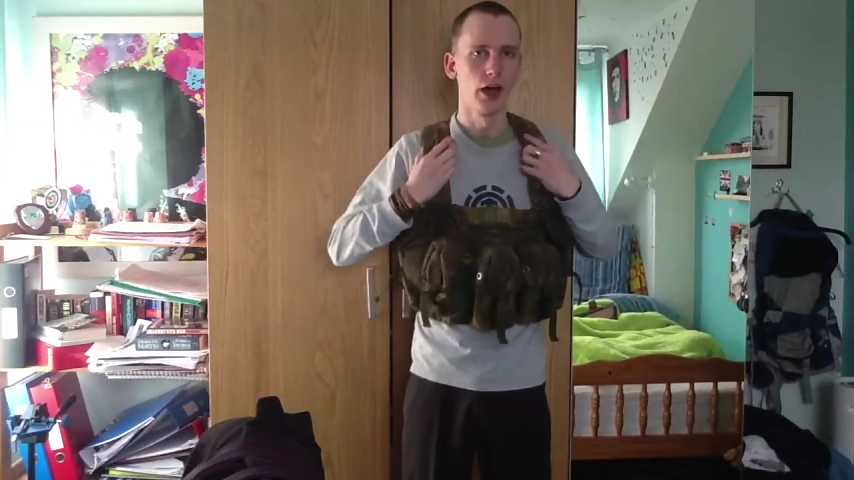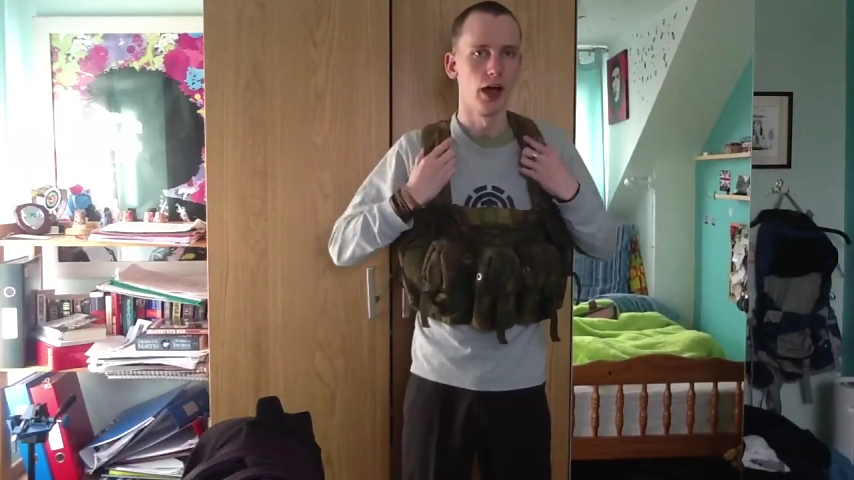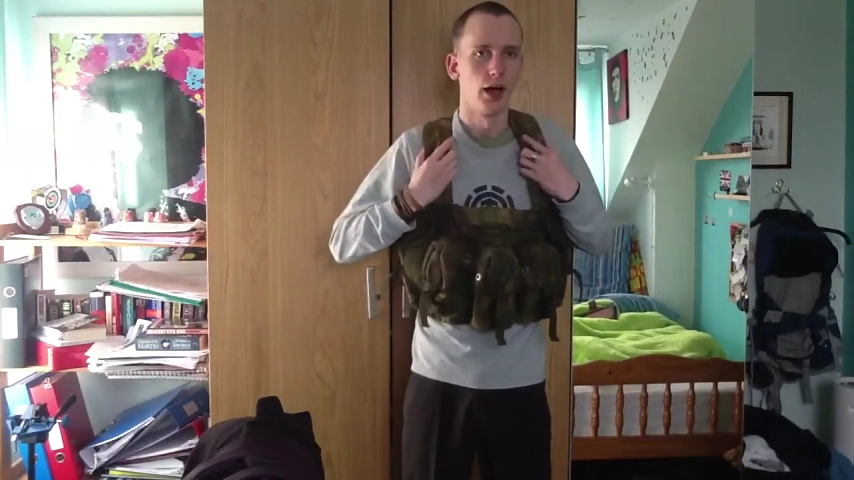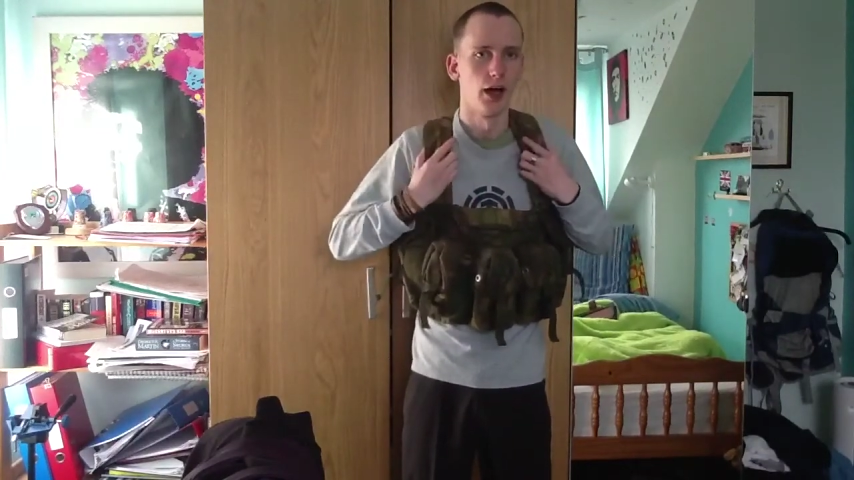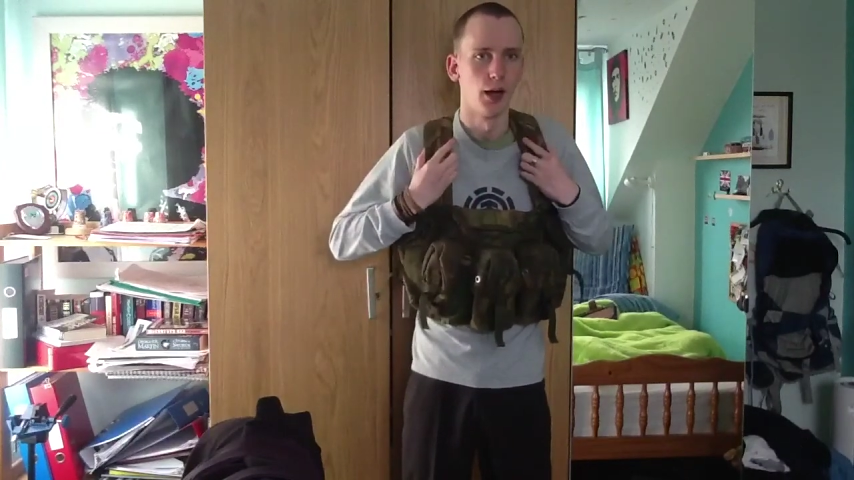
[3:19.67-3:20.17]

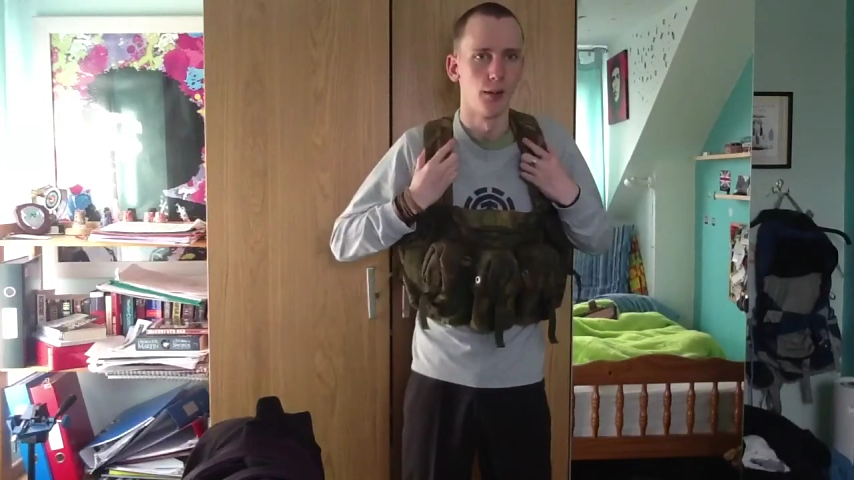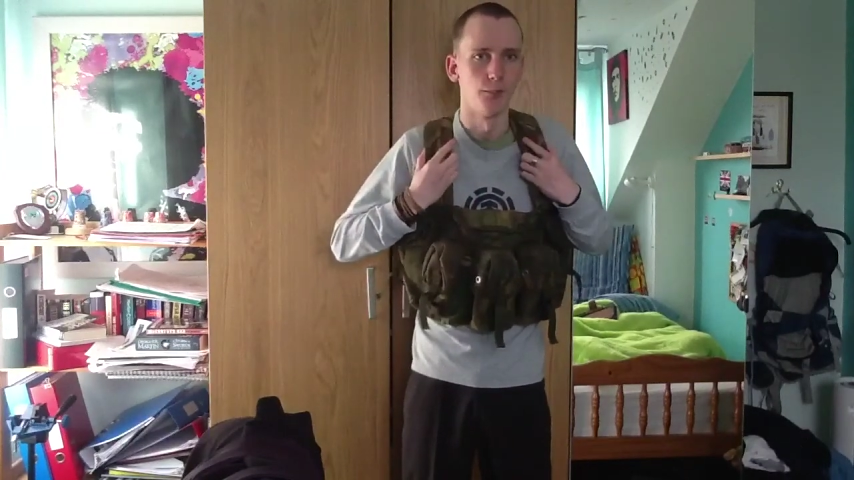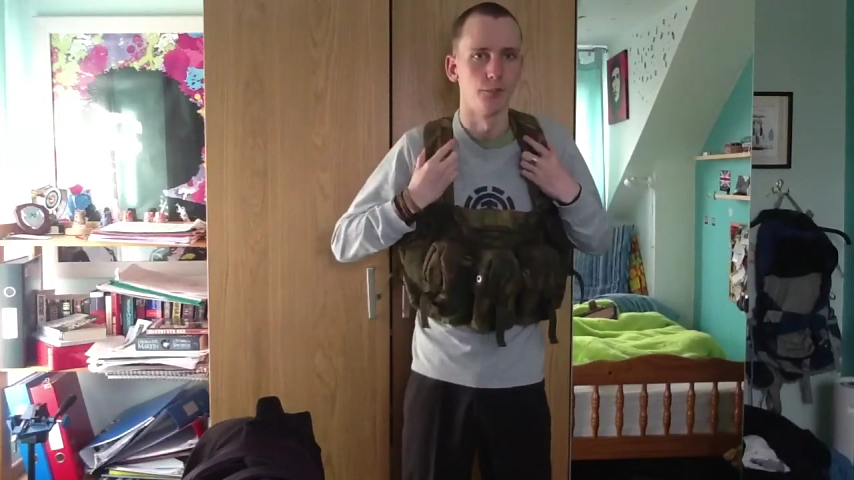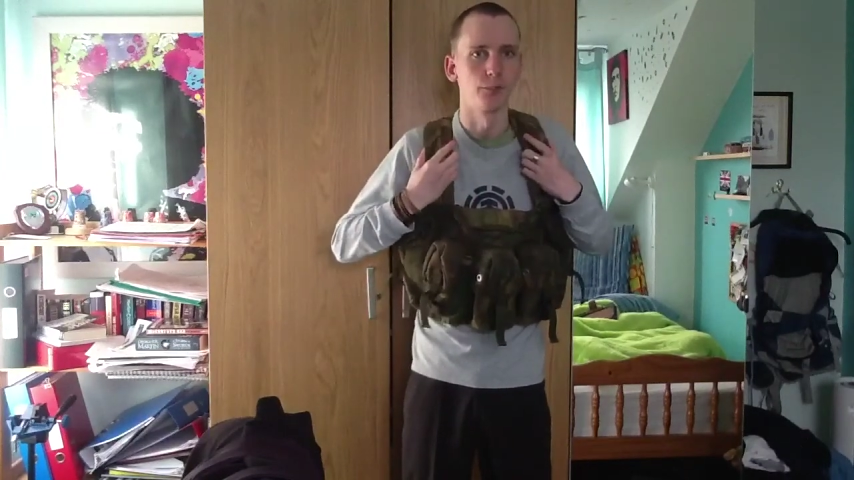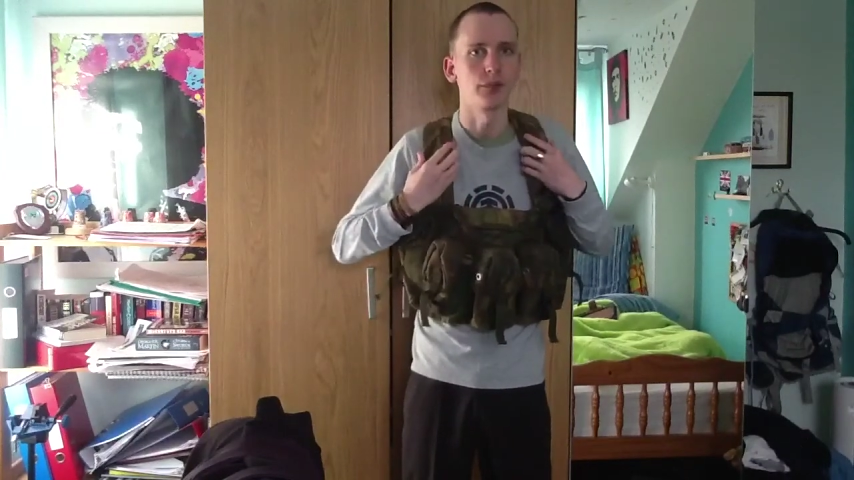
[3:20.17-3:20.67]

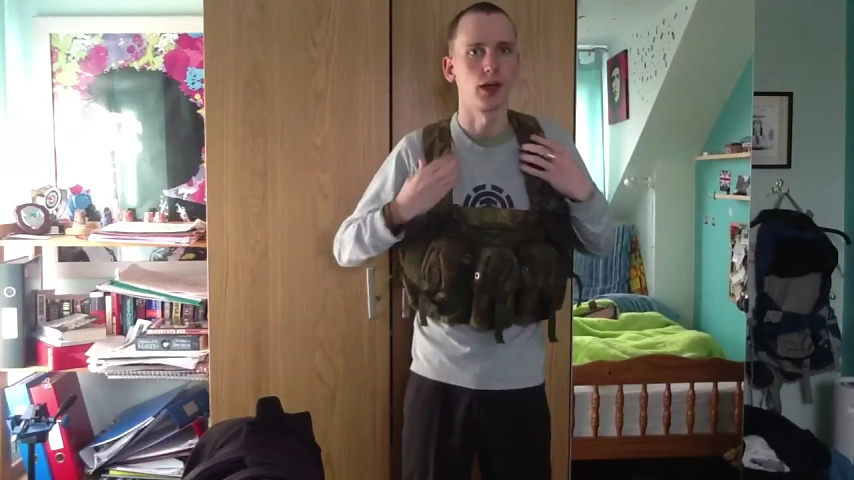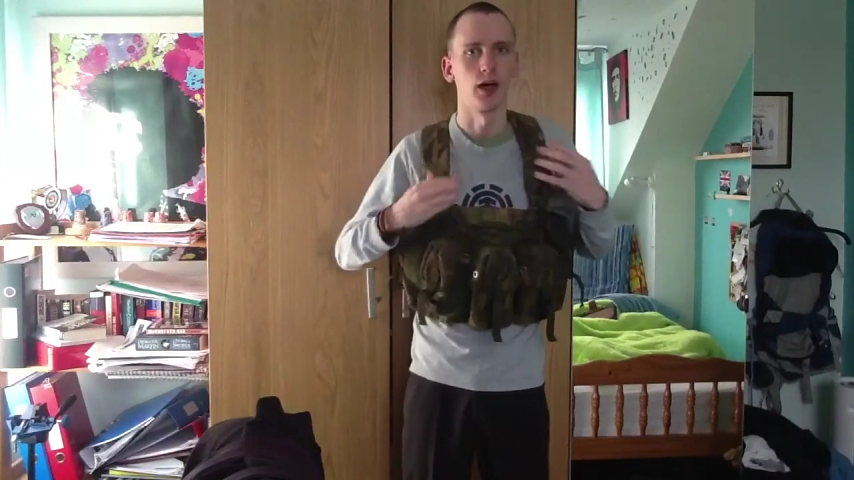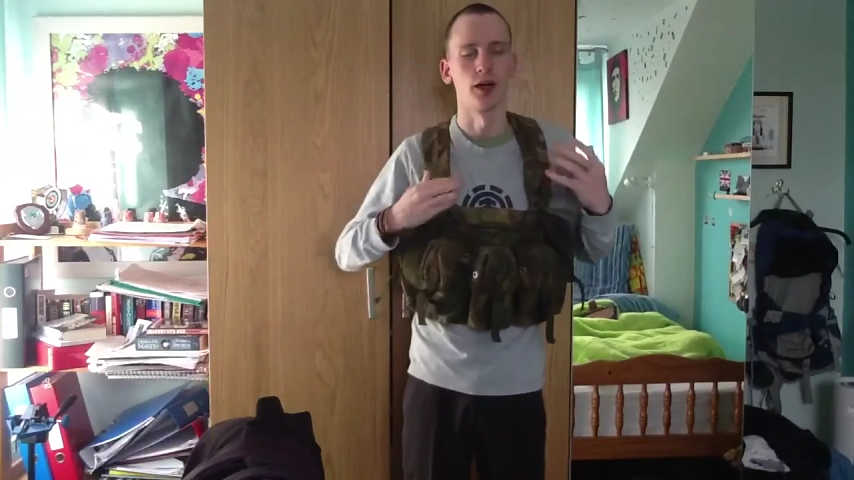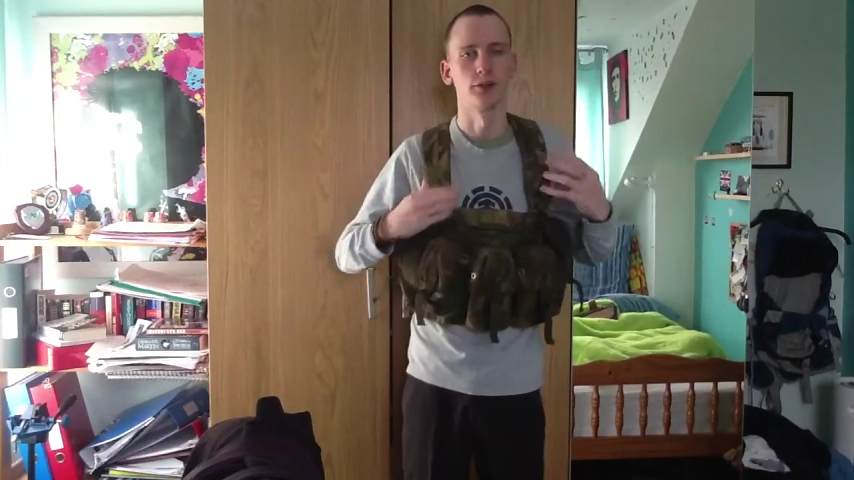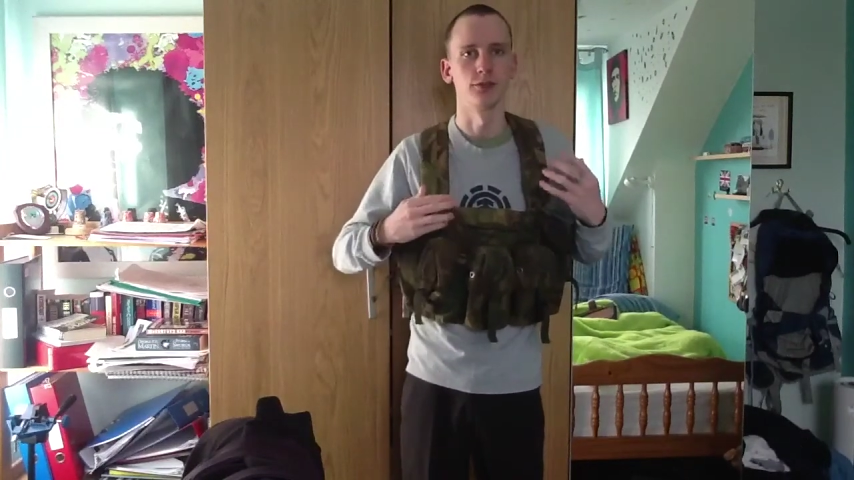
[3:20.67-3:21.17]

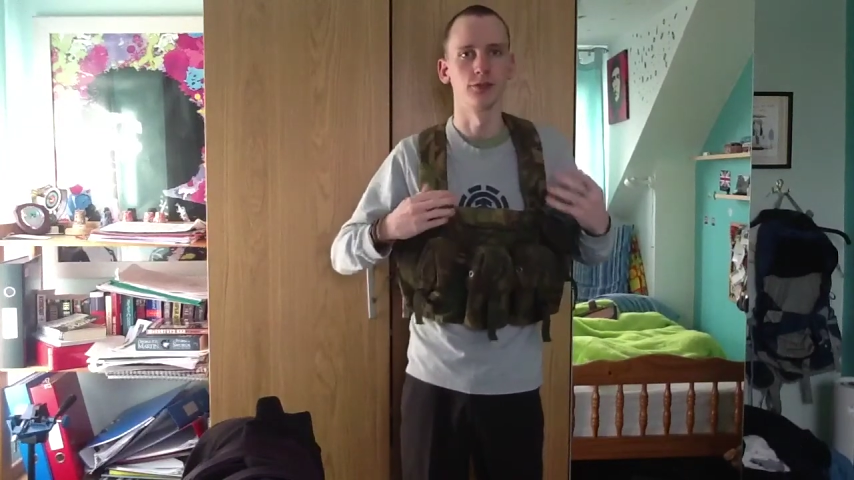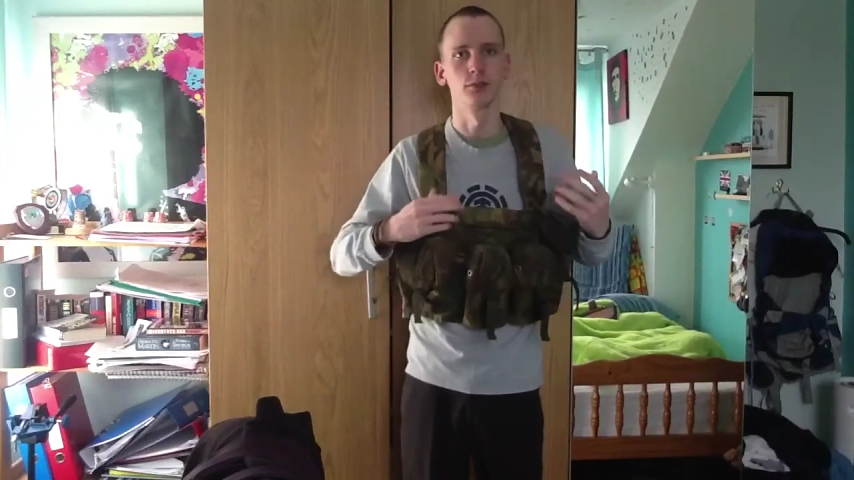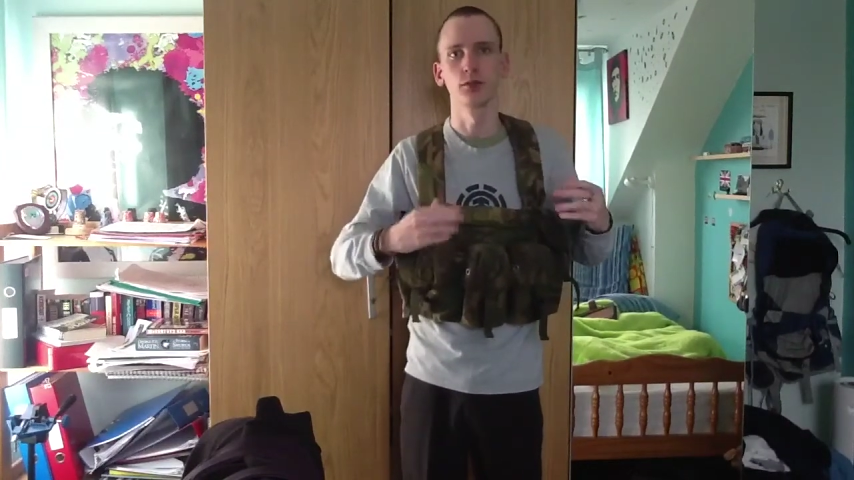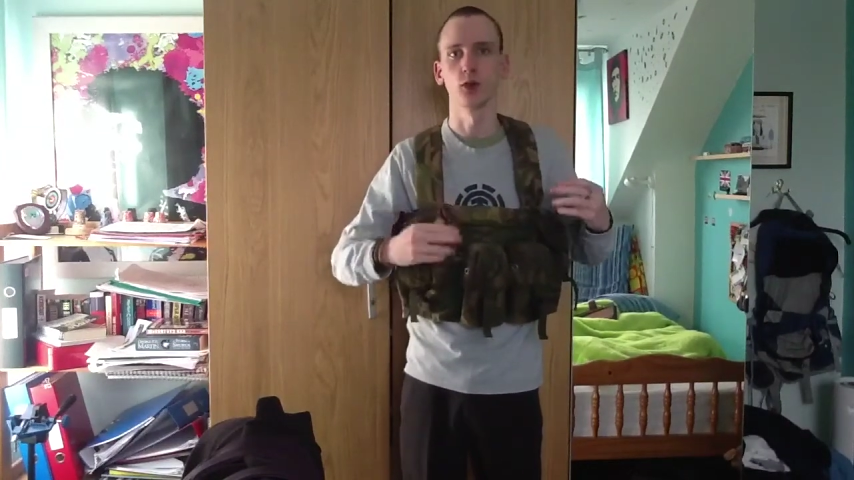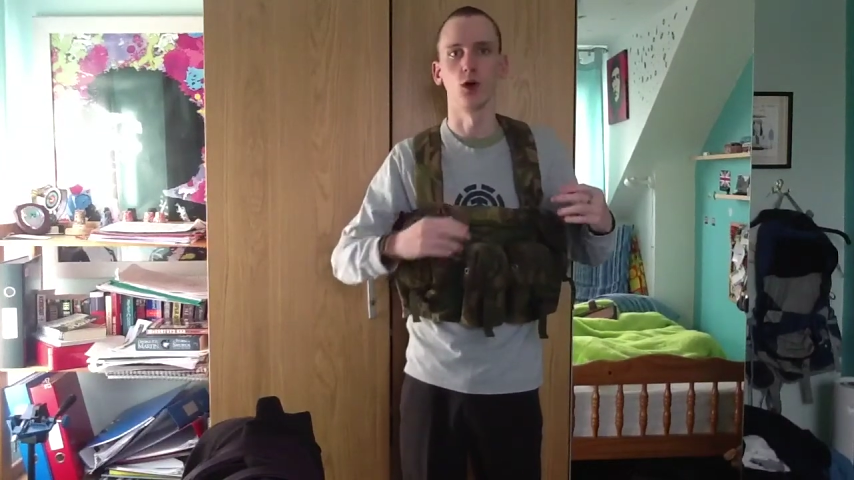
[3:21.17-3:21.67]
I've
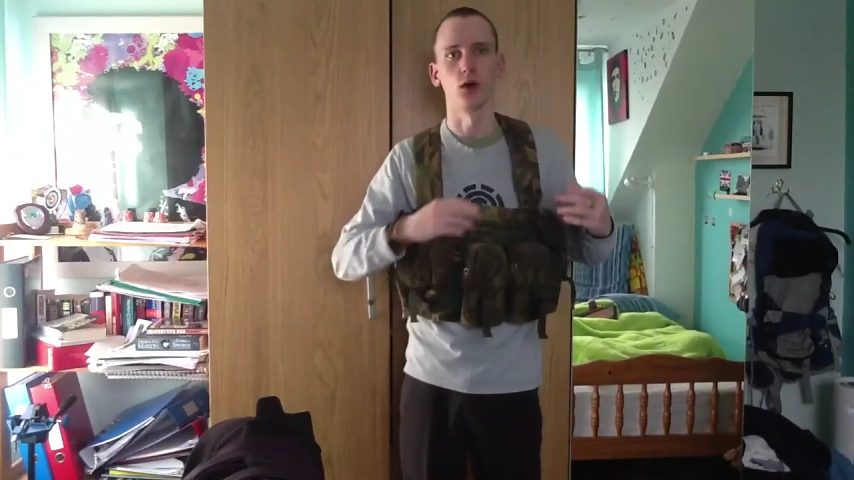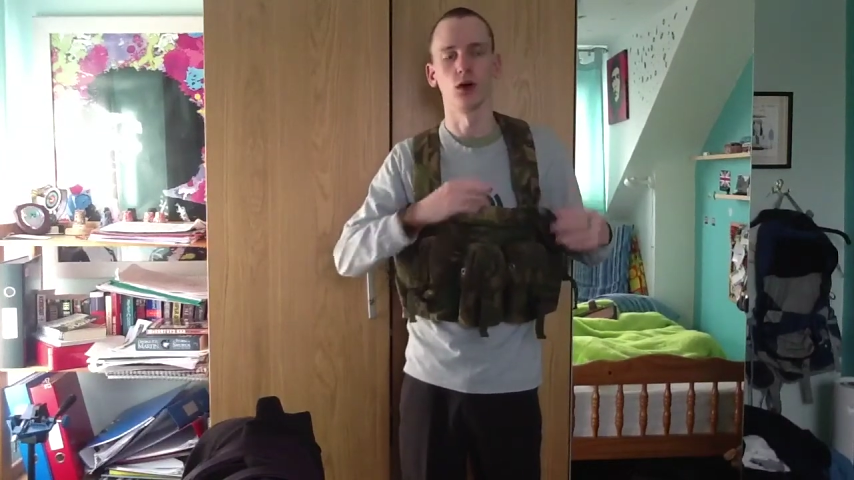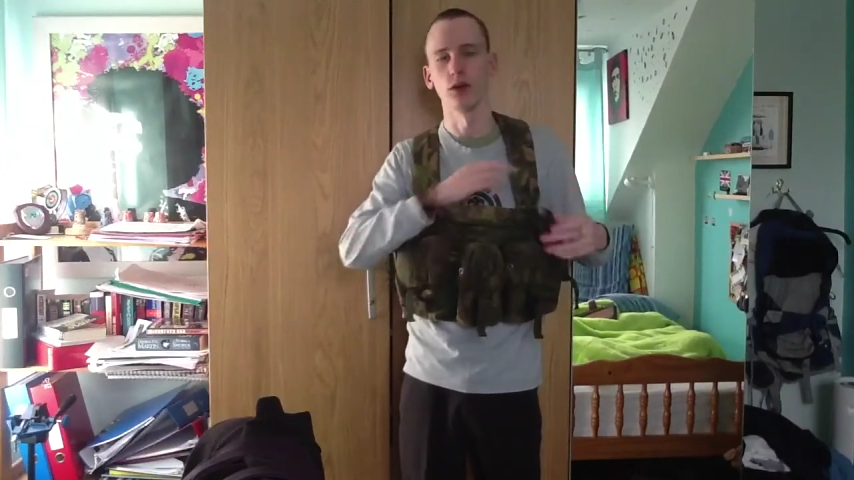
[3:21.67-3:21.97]
got